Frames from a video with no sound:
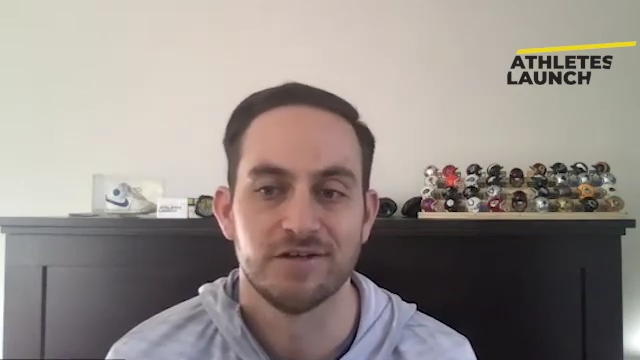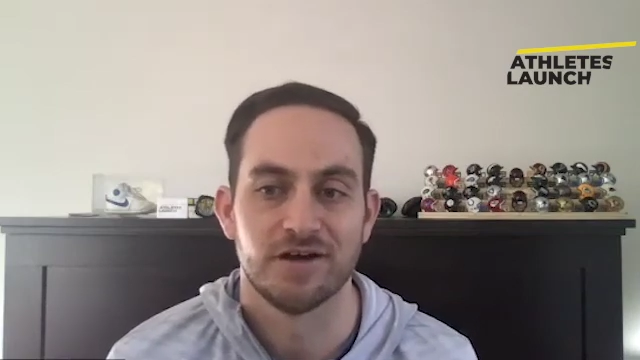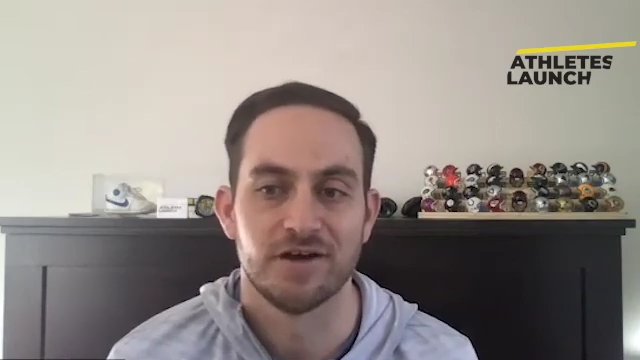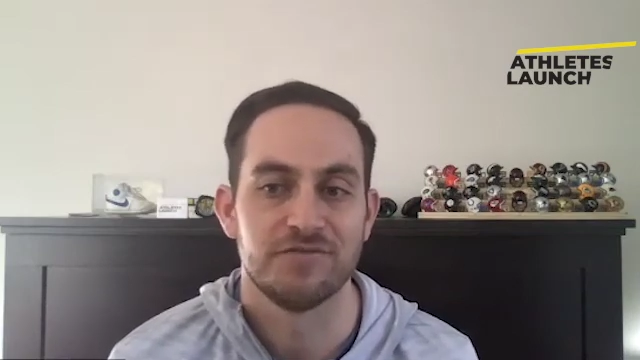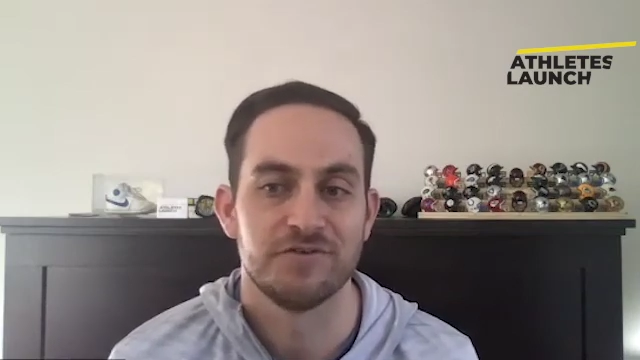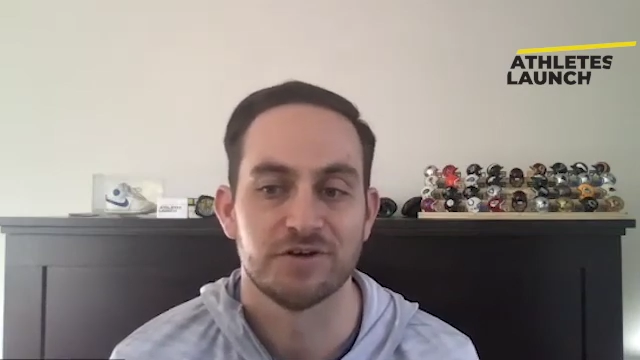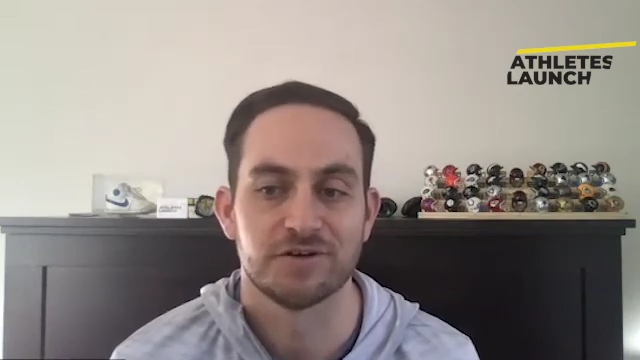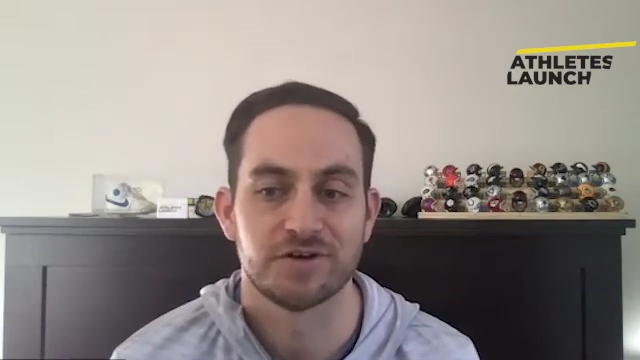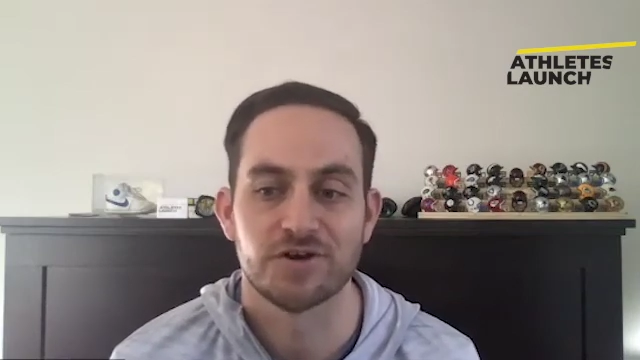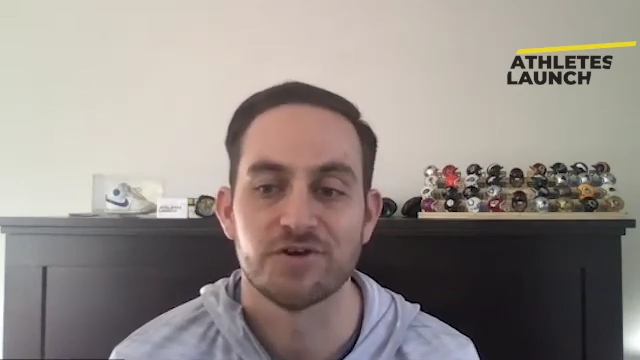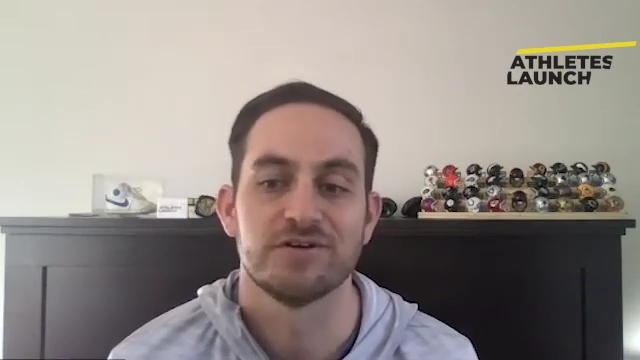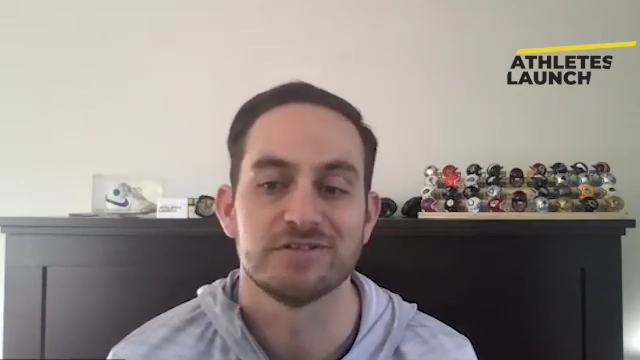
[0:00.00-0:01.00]
of your
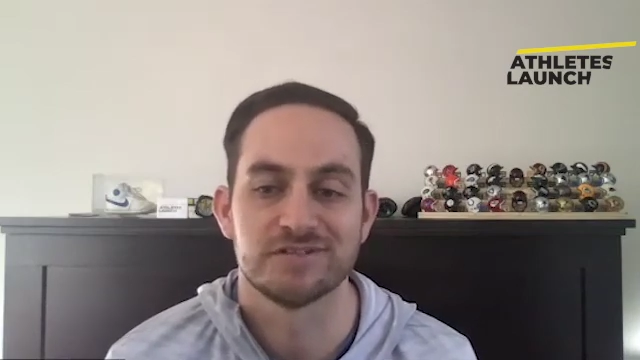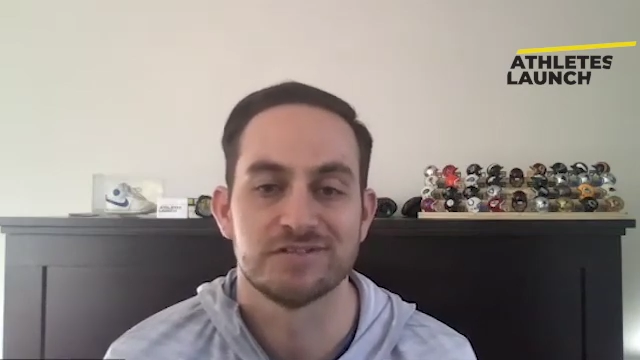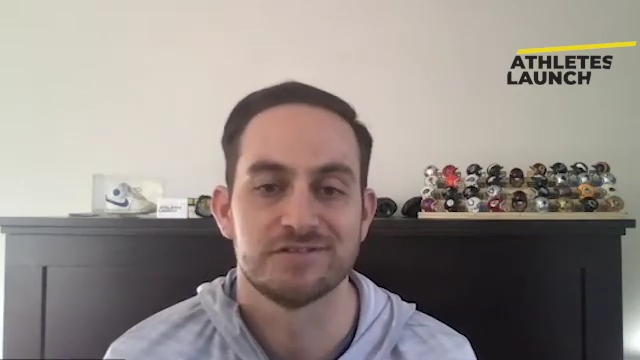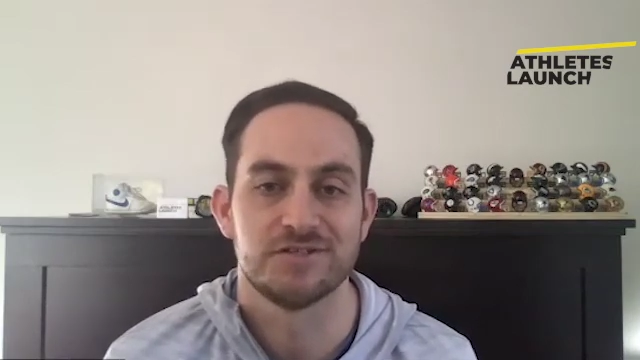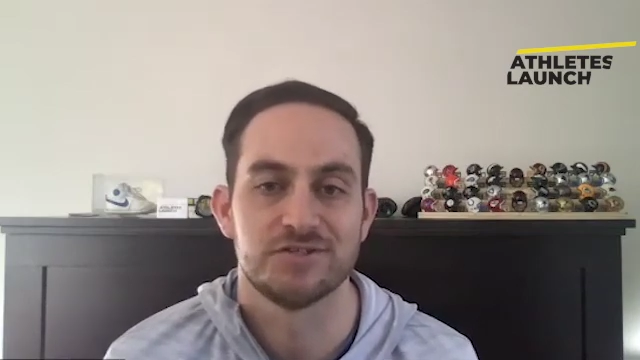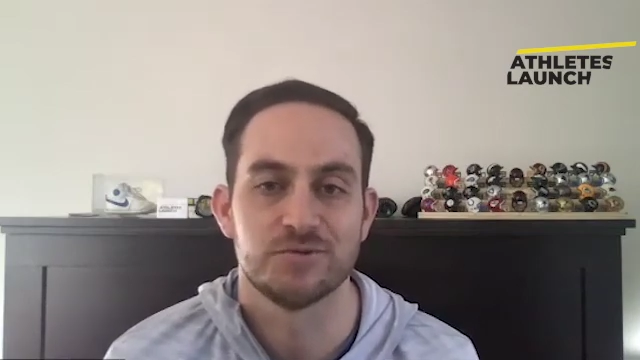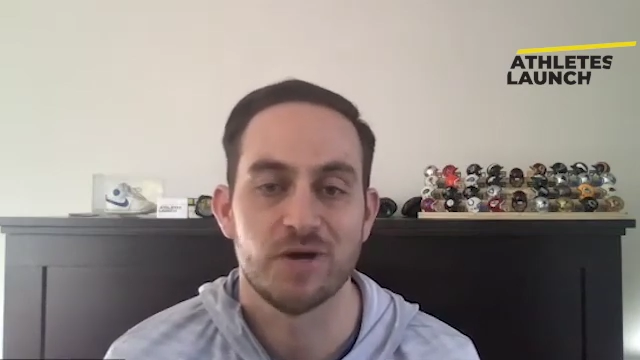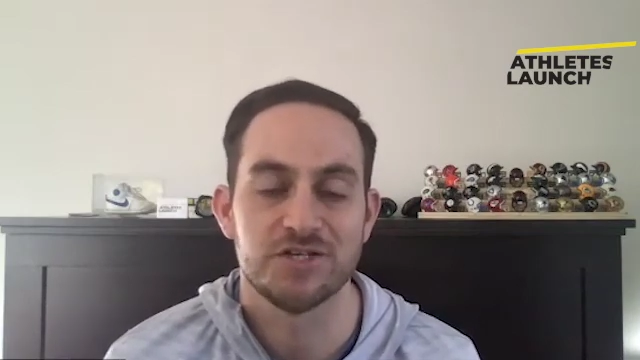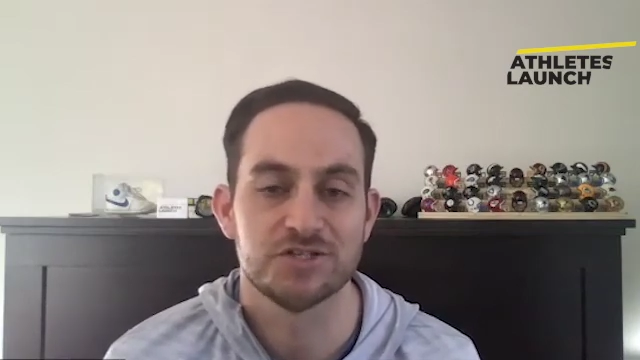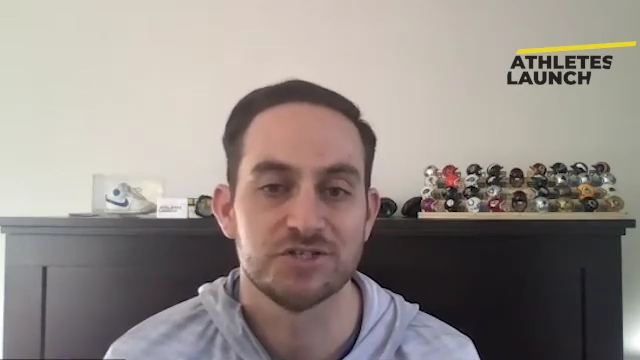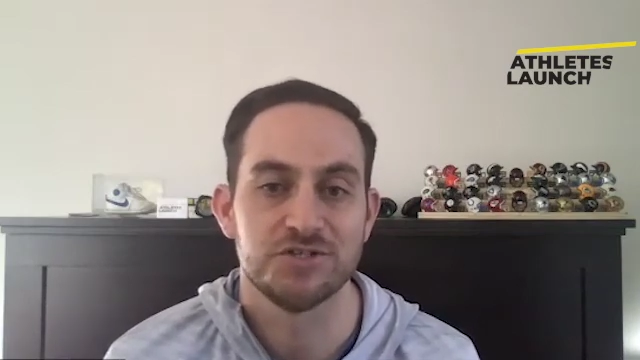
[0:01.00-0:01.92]
current situation,